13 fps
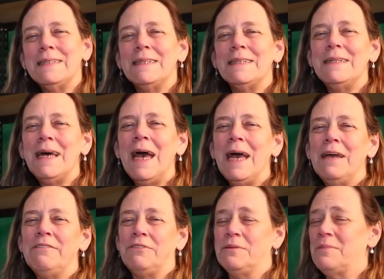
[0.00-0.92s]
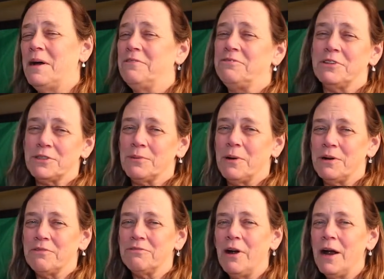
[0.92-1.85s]
Today, for my
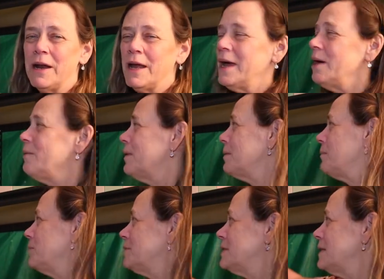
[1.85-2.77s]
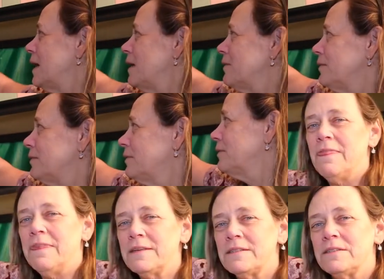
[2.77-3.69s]
Freshwater Friday, I want to put together
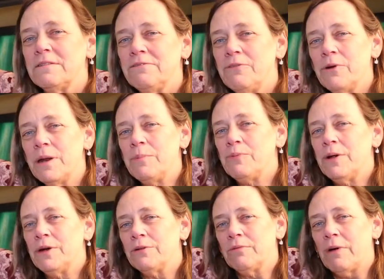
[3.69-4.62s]
this 40 breeder